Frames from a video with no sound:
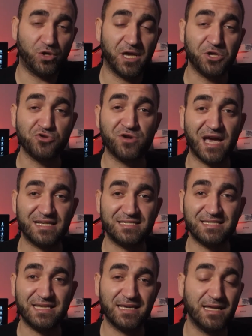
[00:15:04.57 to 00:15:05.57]
Can you guys
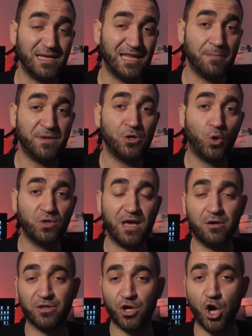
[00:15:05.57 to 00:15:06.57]
see it? Let me know
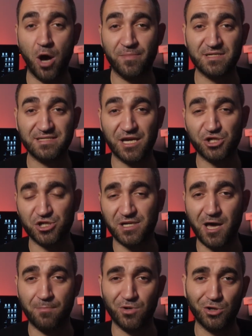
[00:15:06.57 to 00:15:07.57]
down in the comment section
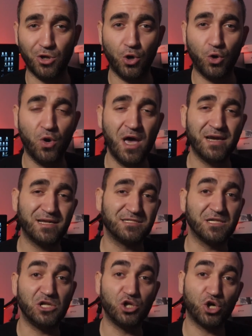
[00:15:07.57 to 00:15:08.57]
down below. Does it
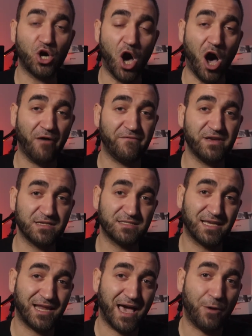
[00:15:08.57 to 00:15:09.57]
look obvious
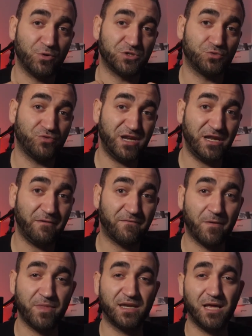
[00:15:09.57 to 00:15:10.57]
that I was reading
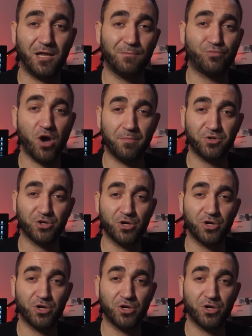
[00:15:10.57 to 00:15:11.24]
from the teleprompter?